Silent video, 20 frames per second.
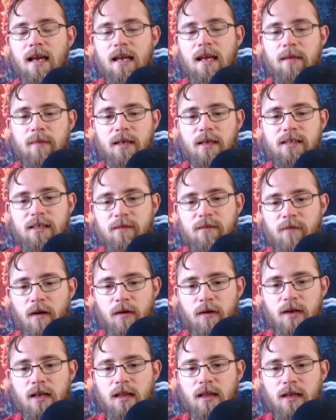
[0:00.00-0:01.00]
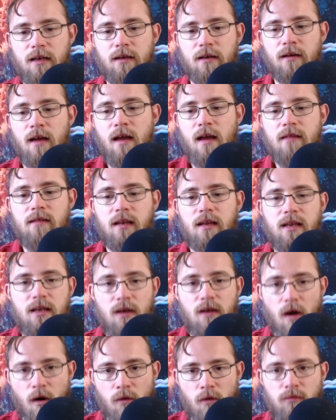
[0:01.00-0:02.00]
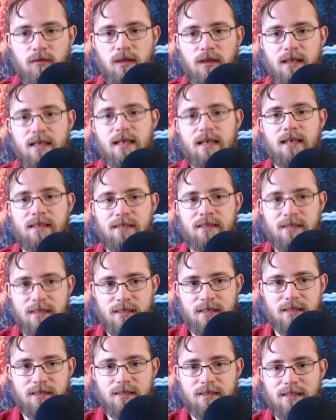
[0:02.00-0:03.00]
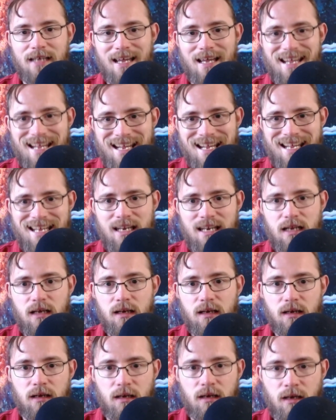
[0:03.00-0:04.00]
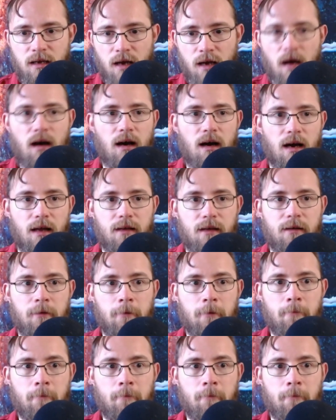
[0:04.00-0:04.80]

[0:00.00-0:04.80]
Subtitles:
He makes it very clear that he only exists in God.